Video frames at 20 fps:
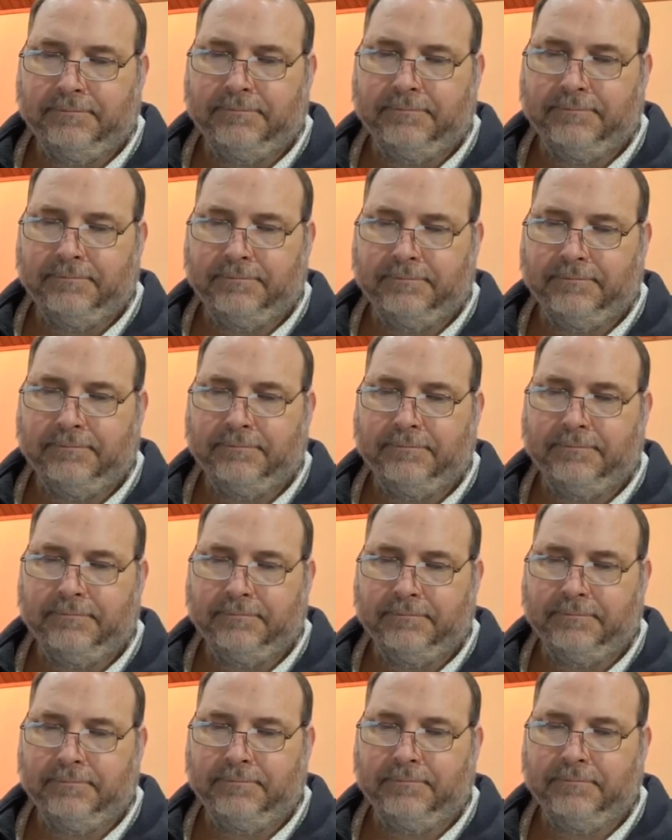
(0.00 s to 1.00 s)

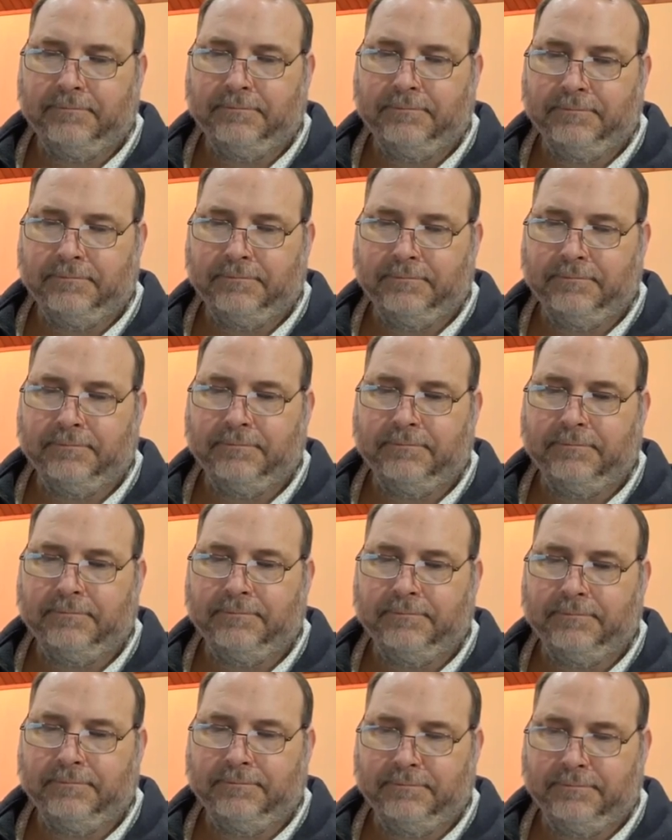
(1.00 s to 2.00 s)

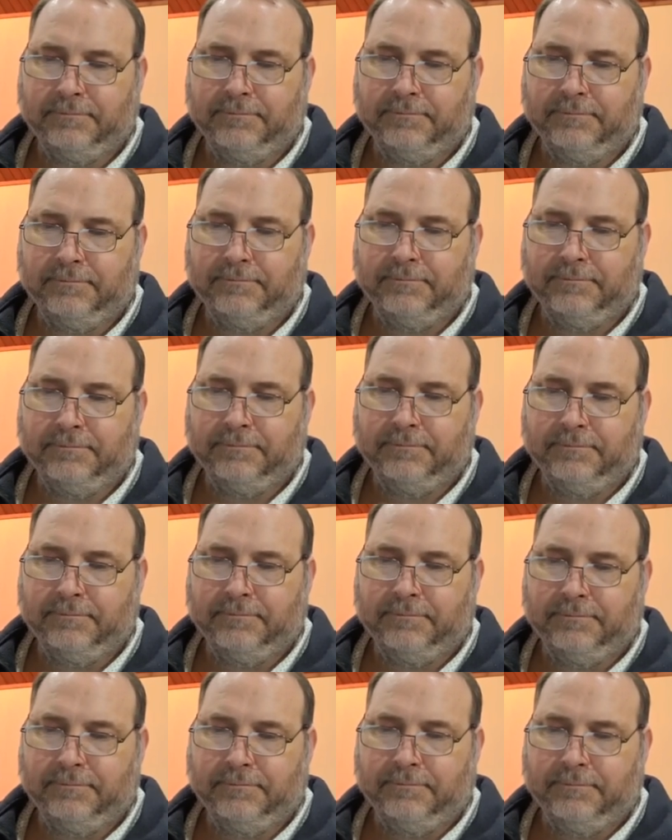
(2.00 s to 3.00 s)

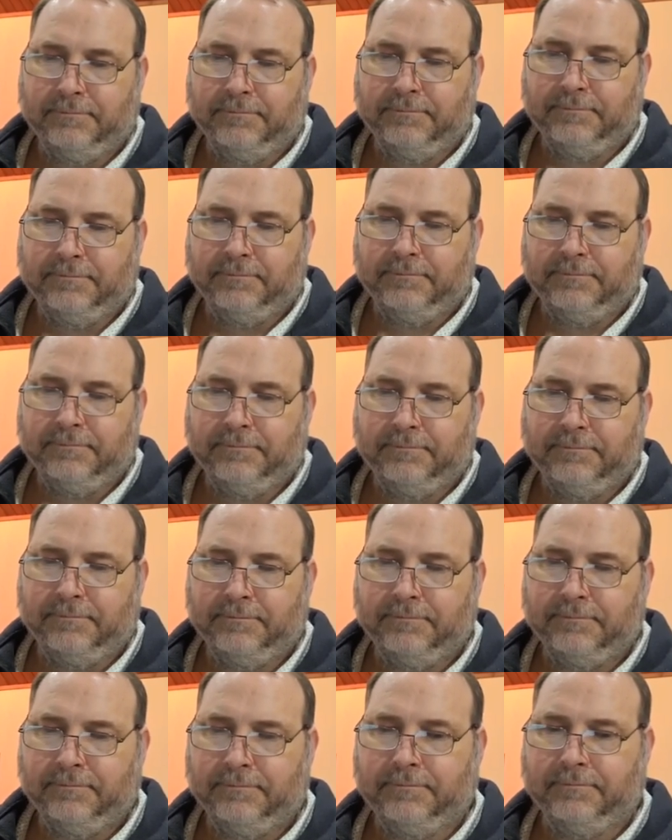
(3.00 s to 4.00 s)

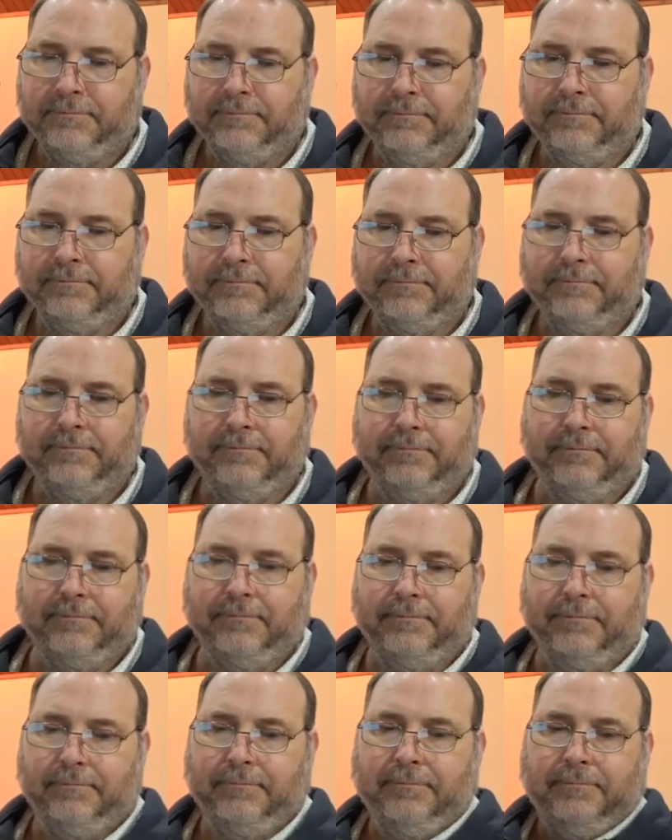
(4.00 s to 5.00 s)

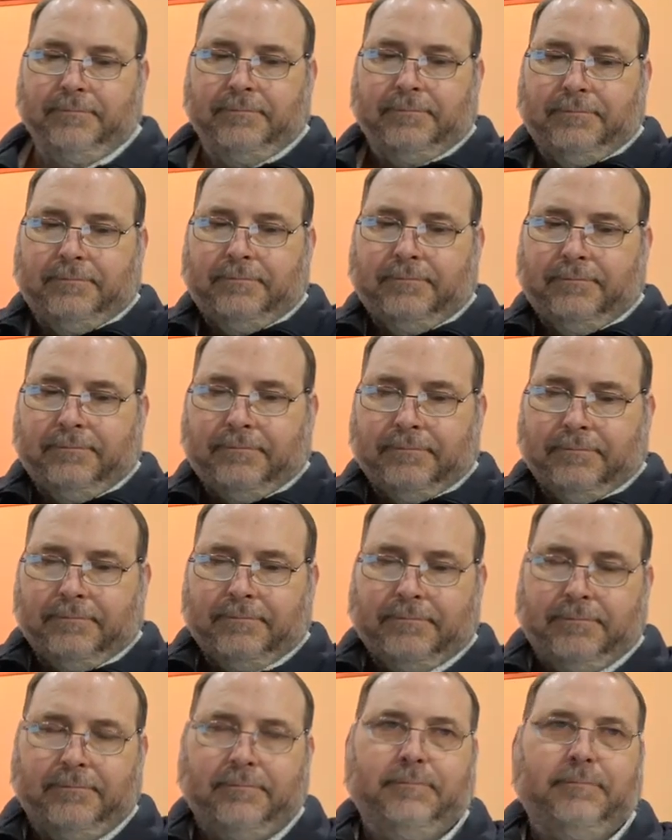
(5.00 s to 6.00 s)

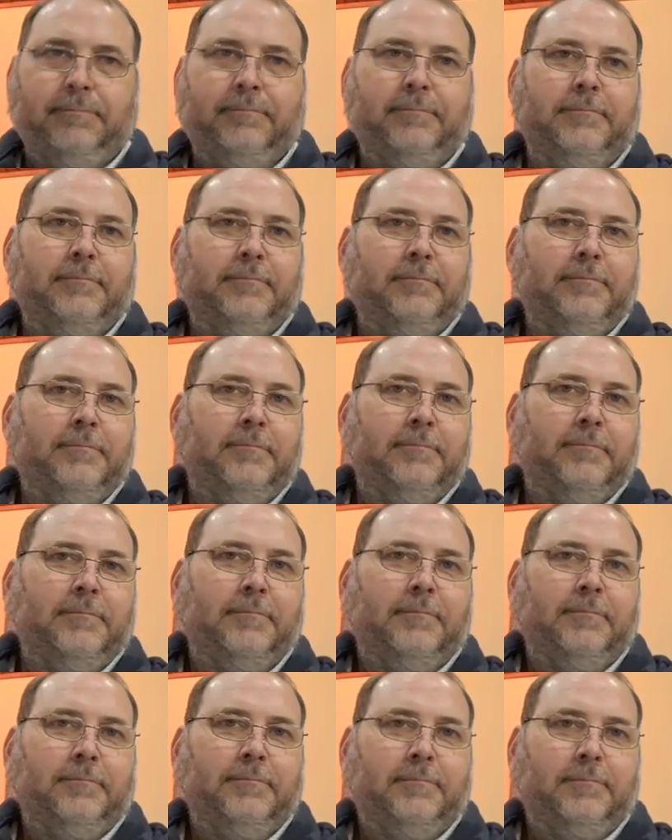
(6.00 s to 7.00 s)

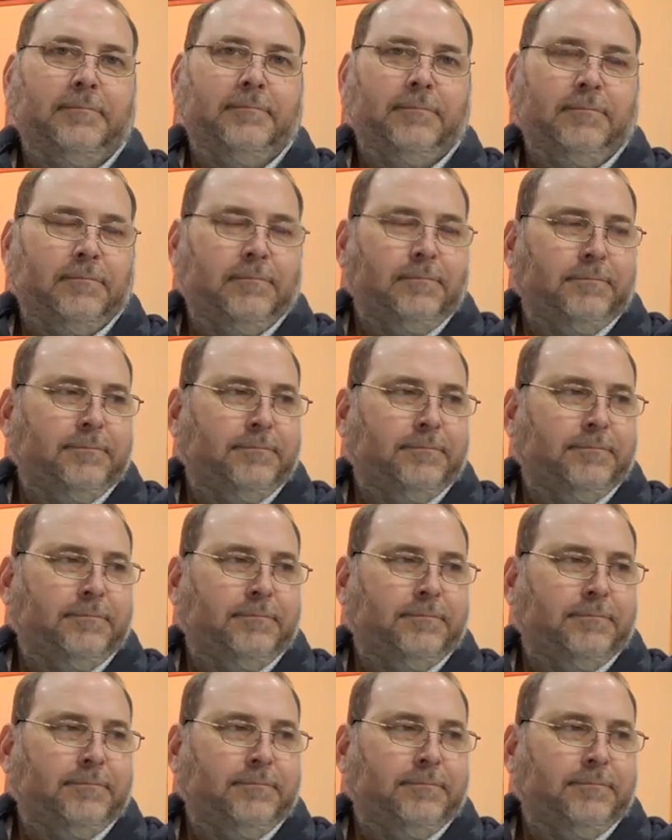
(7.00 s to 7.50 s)
This person isn't speaking.